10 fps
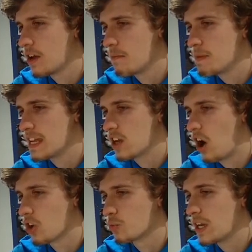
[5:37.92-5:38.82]

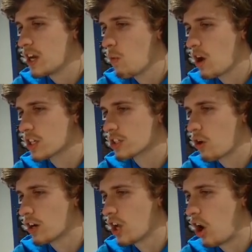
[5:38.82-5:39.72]
because we don't want to
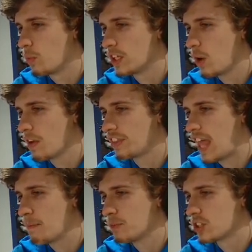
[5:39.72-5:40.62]
score a goal. We don't want
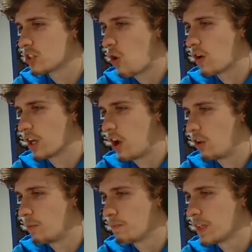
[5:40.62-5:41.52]
them to score a
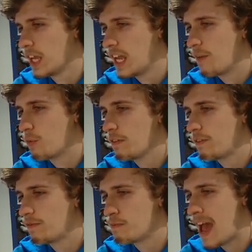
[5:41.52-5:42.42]
goal. If we
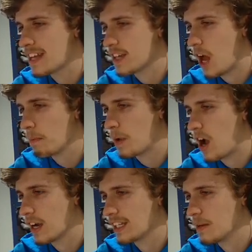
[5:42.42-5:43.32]
mess up
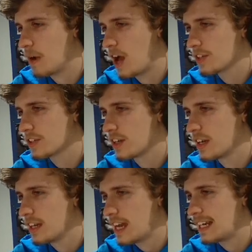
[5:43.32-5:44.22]
parking the bus,
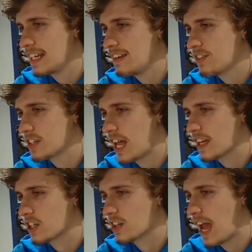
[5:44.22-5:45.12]
it leaves,
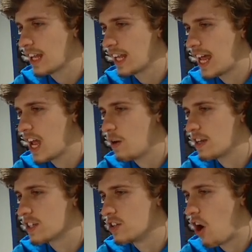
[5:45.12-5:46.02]
like, Galileo
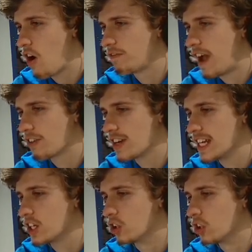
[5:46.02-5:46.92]
is not very
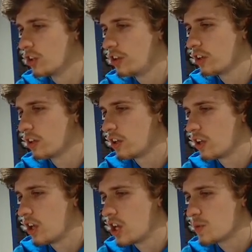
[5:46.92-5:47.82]
good.
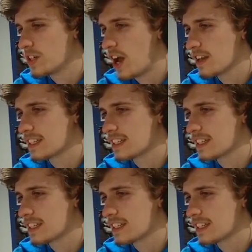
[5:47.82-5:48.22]
So it does